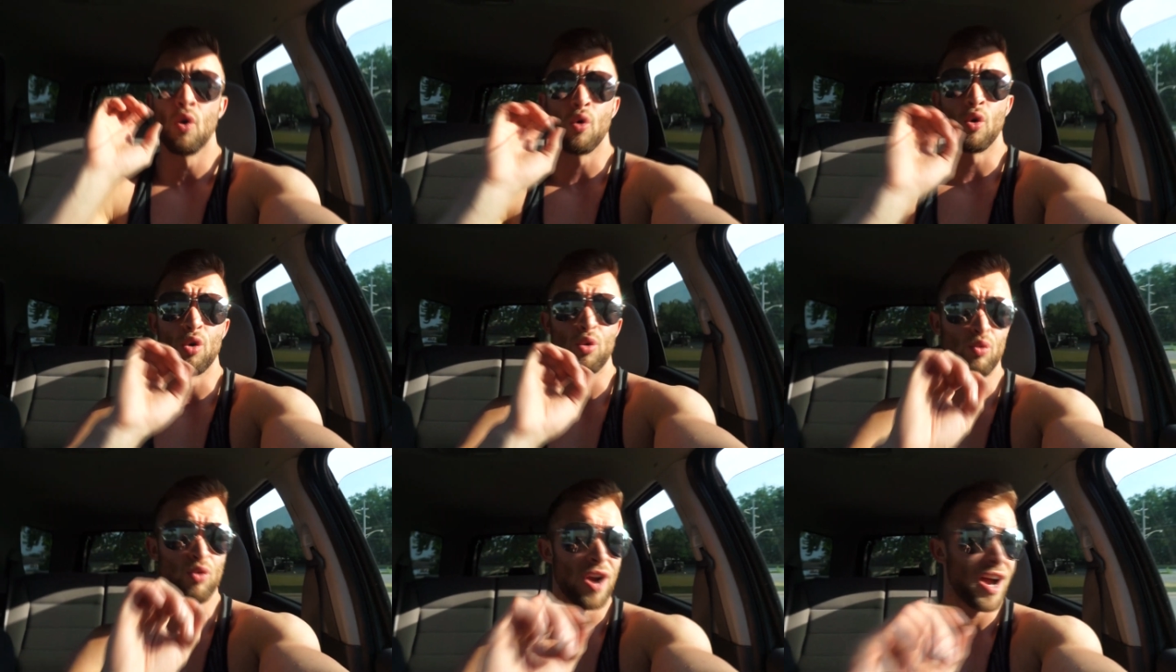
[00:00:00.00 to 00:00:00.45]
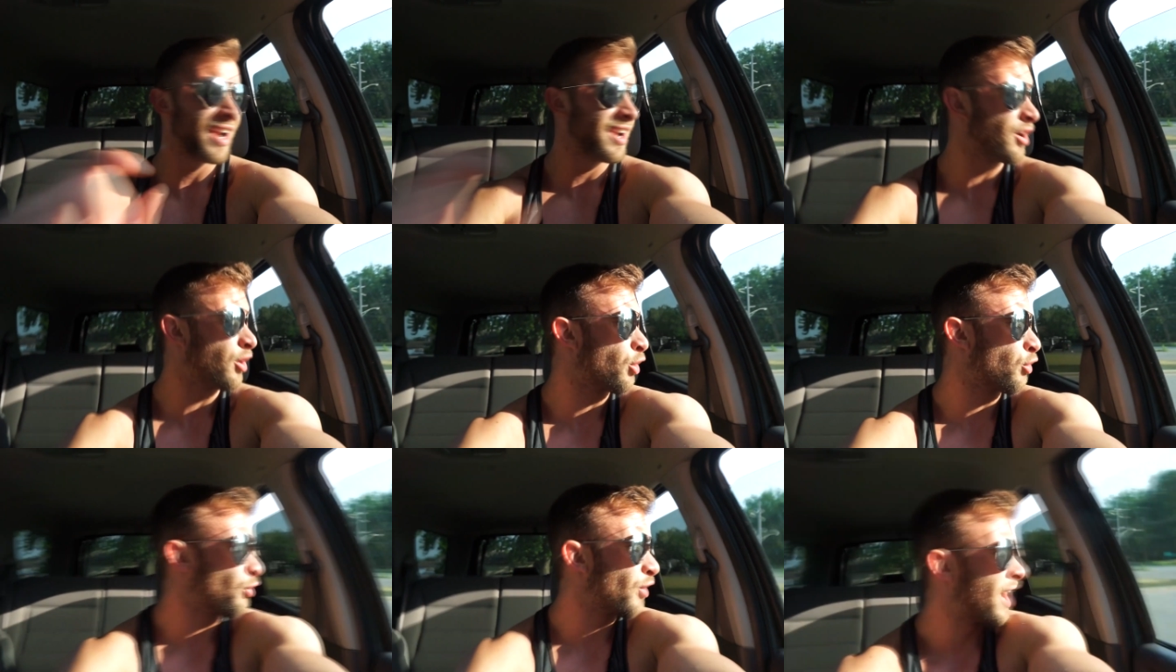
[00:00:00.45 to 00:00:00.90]
or
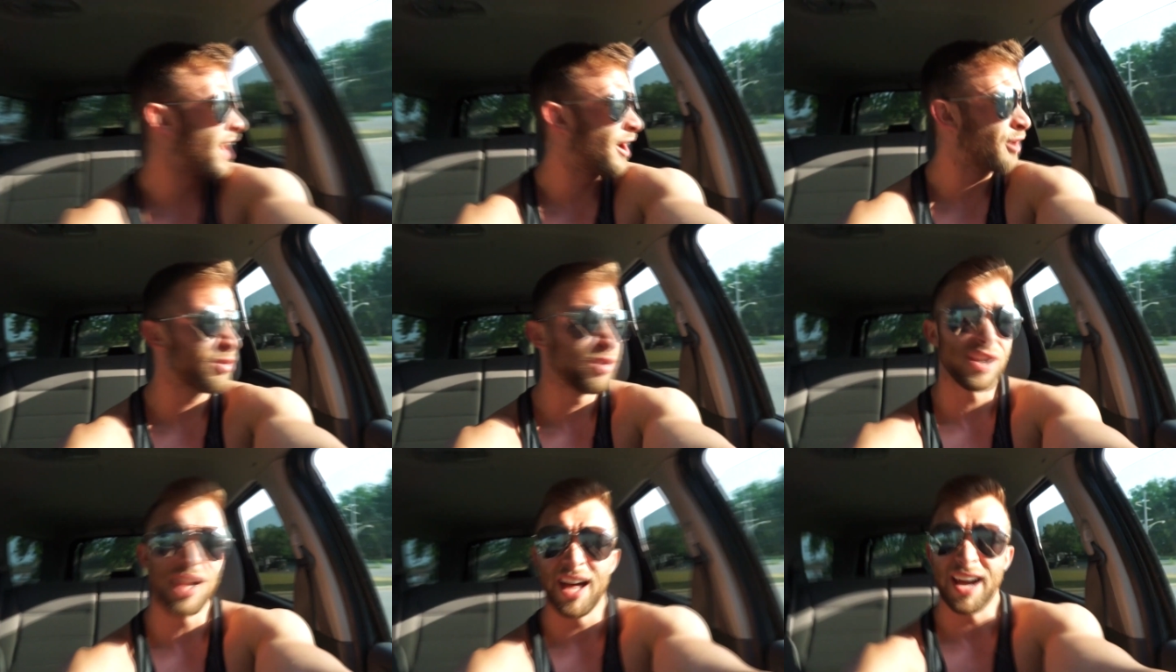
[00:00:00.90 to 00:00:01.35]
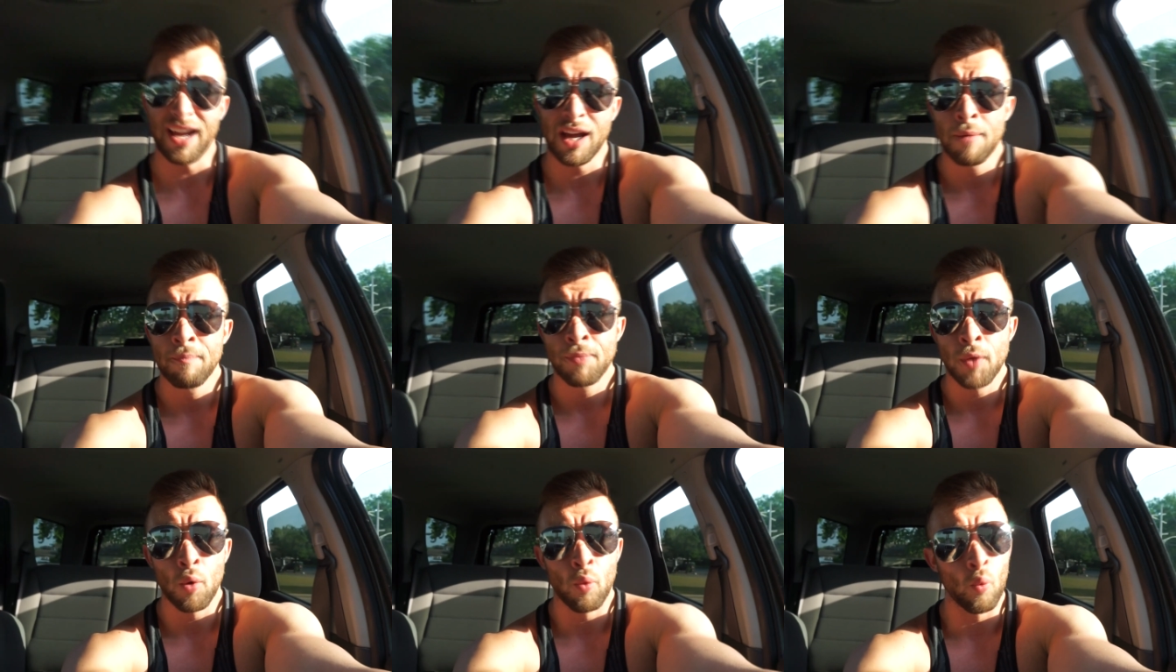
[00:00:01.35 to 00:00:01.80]
right around like
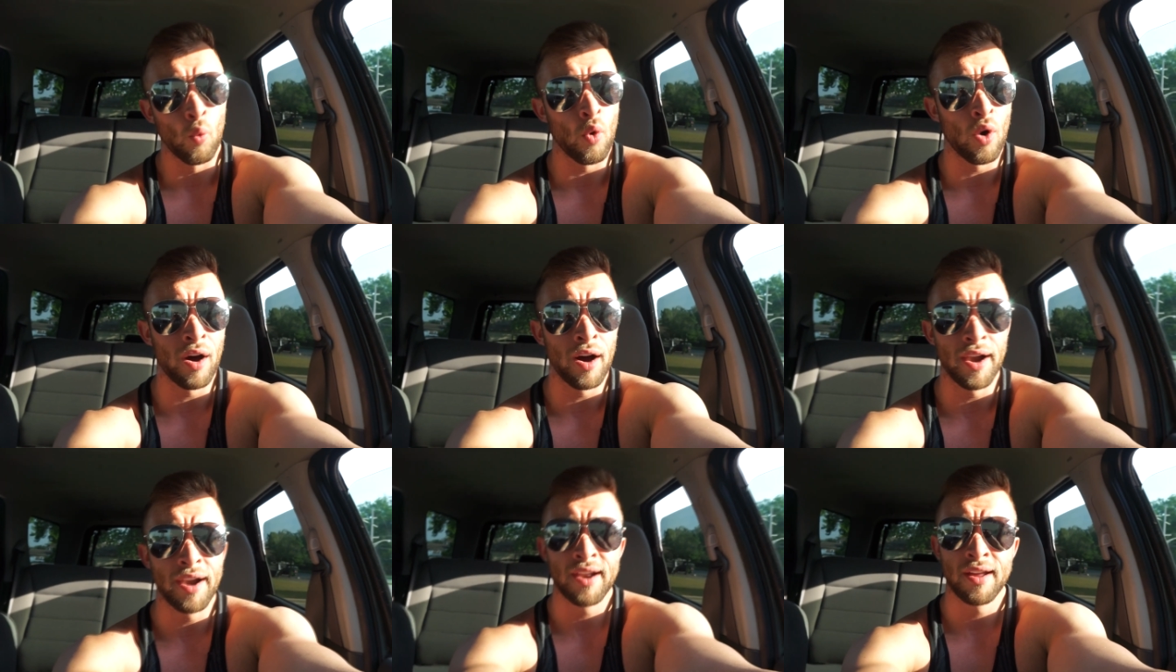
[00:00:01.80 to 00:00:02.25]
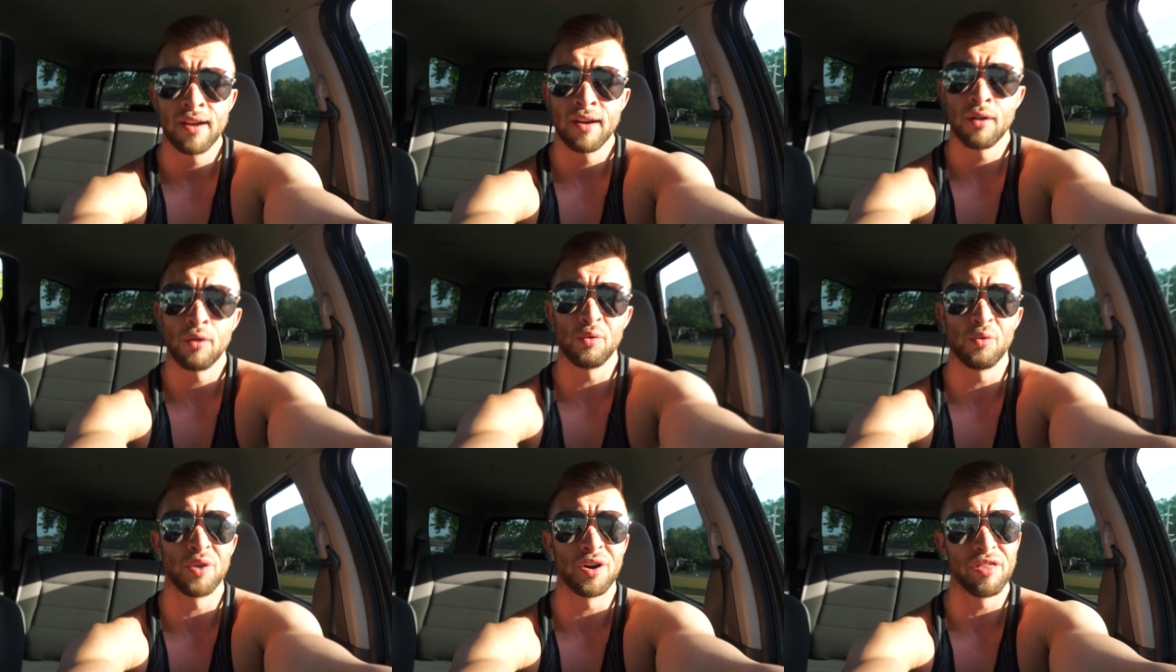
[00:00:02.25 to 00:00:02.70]
one,
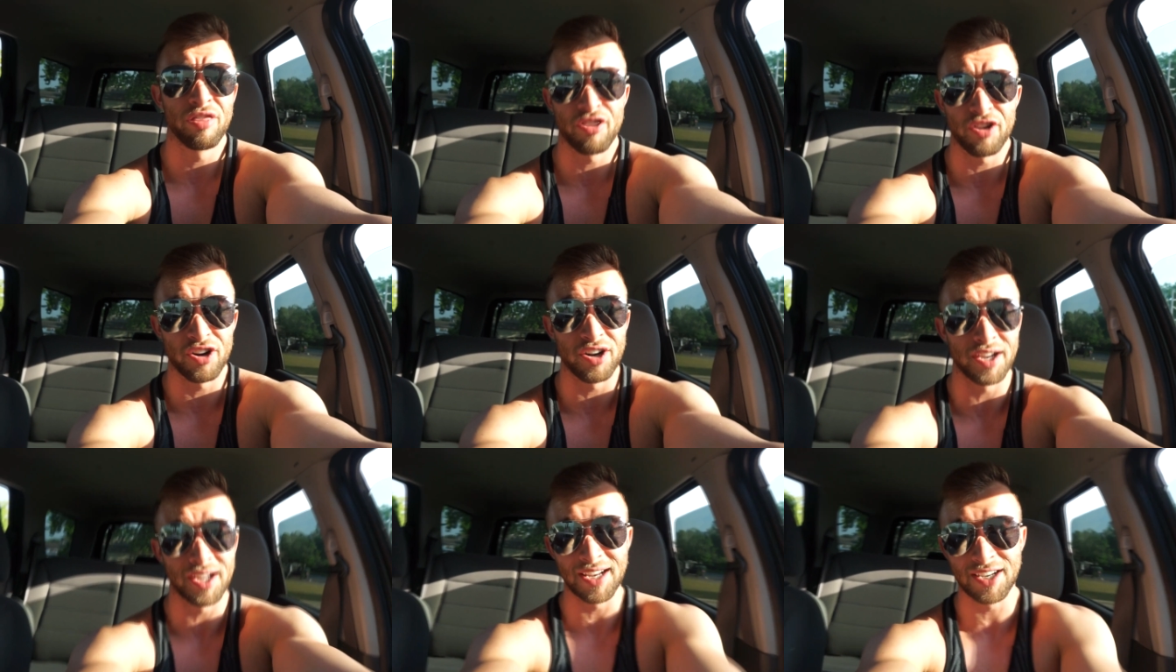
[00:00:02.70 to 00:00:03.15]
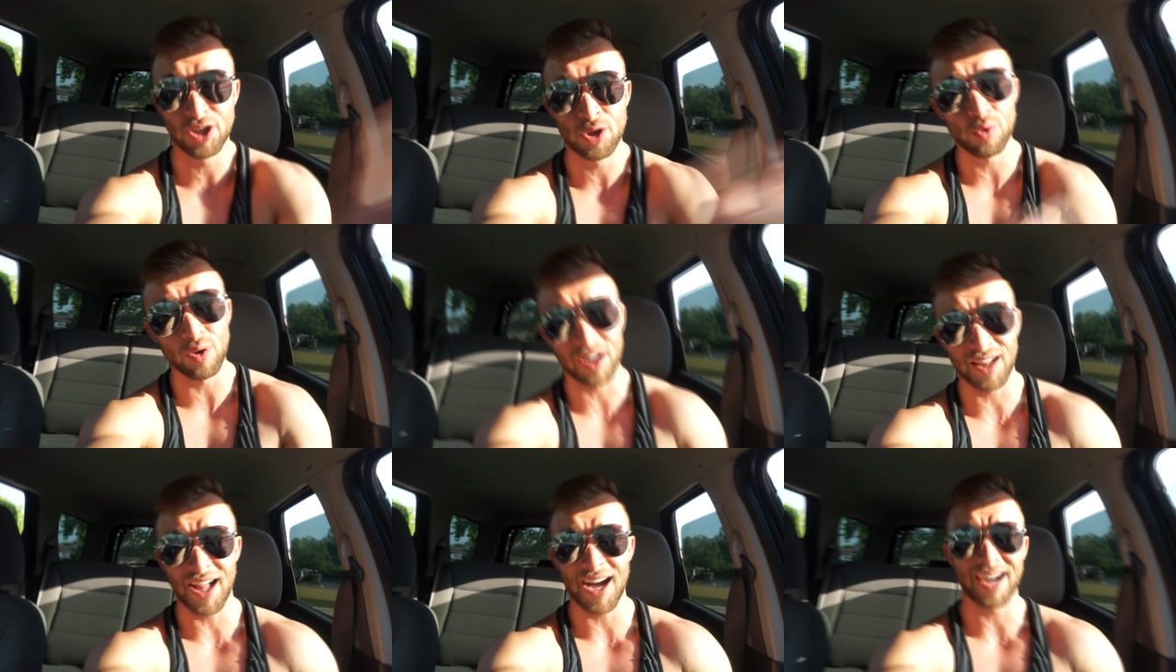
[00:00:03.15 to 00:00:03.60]
one thirty,
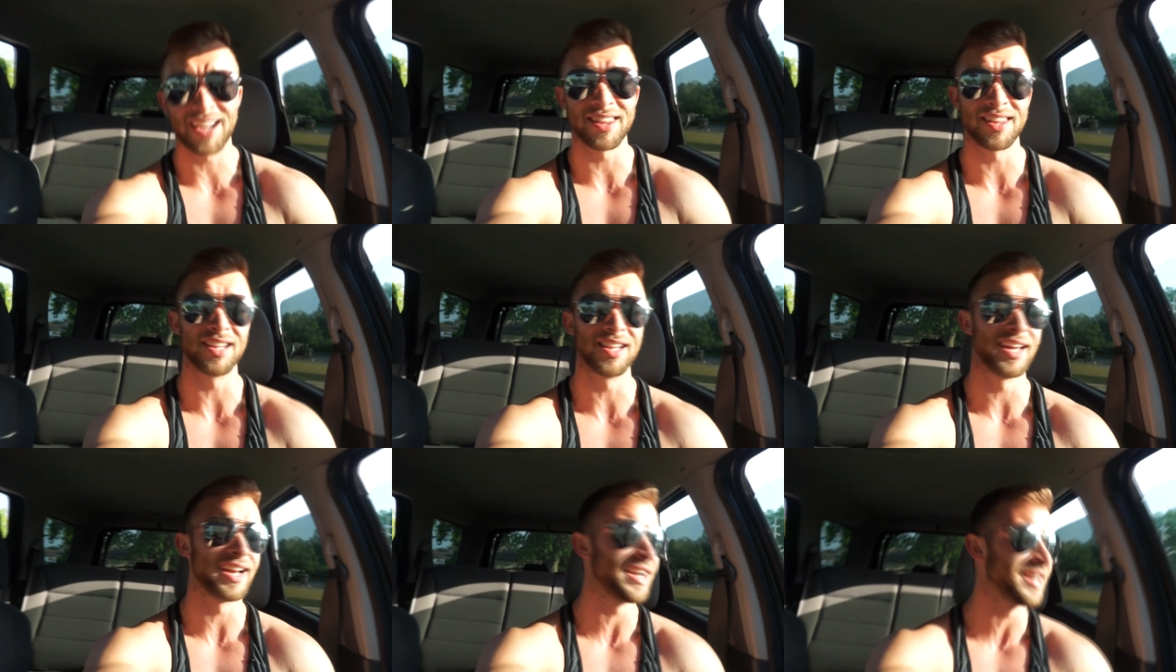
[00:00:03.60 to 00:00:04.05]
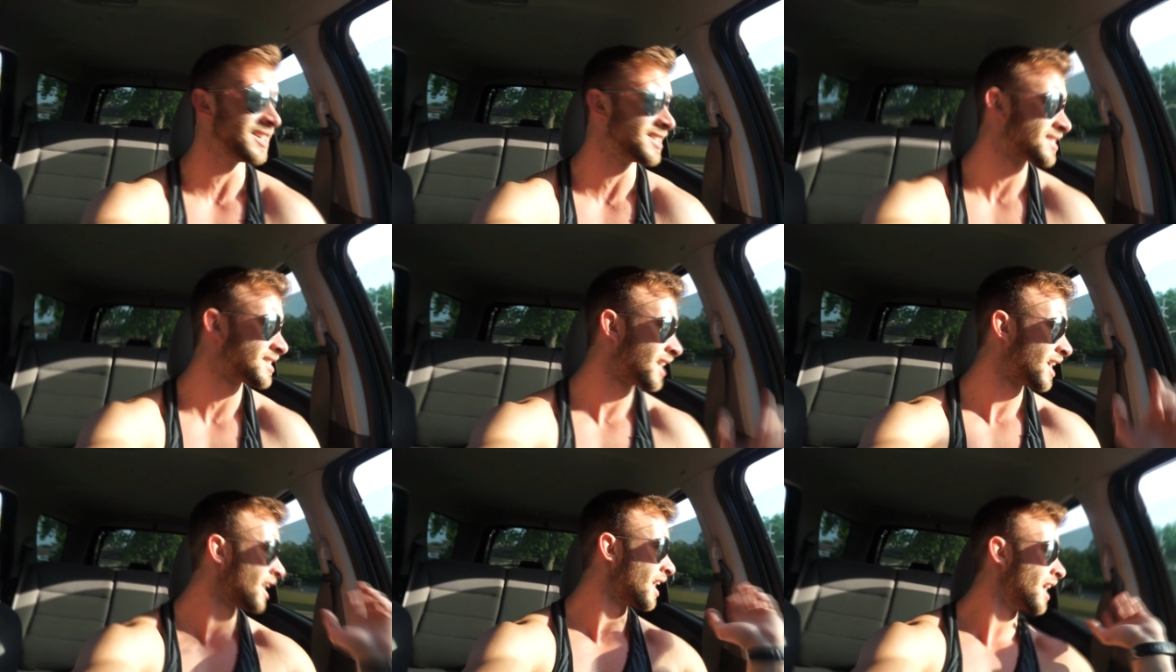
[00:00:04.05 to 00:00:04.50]
two o'clock at the
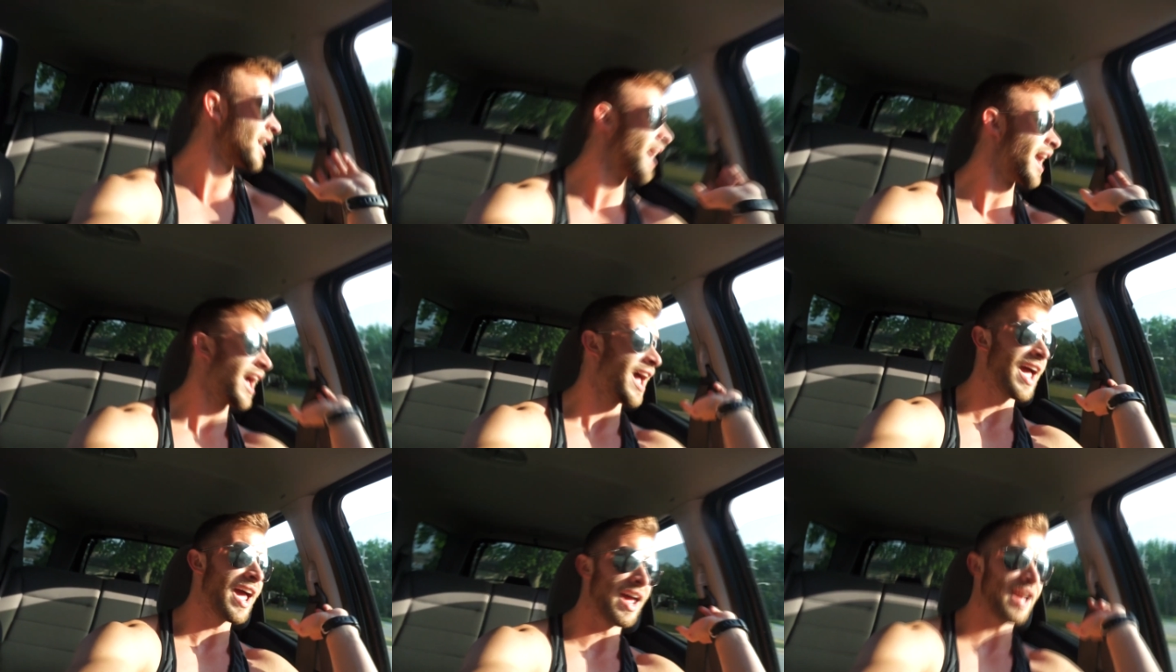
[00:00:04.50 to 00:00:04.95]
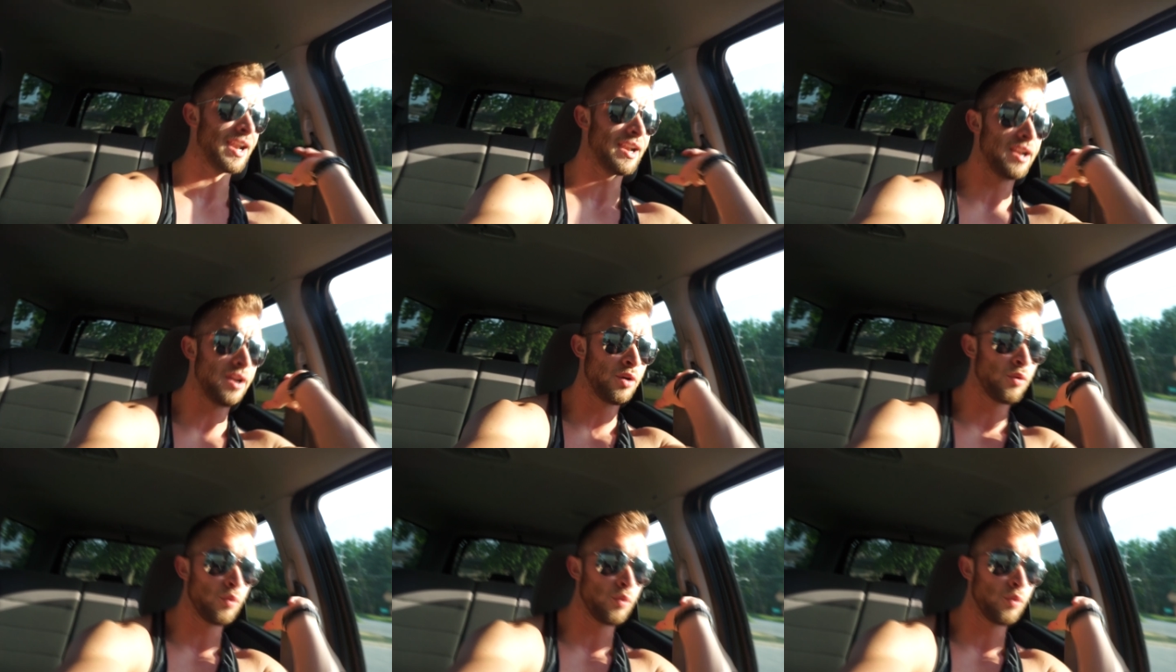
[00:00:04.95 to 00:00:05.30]
latest. And